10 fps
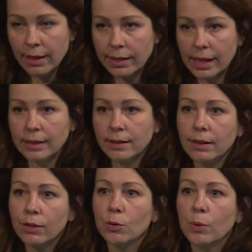That's
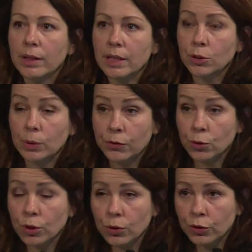the way they do. If
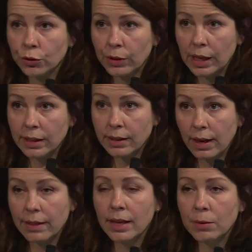you don't do
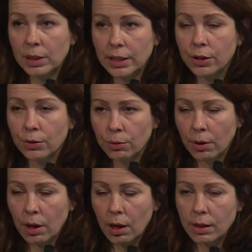that, they will know
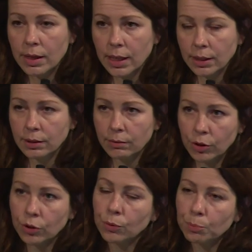that
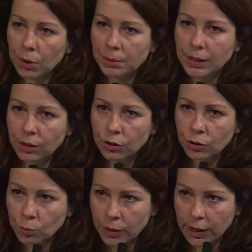you're probably not
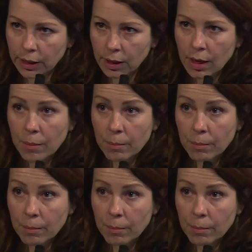aware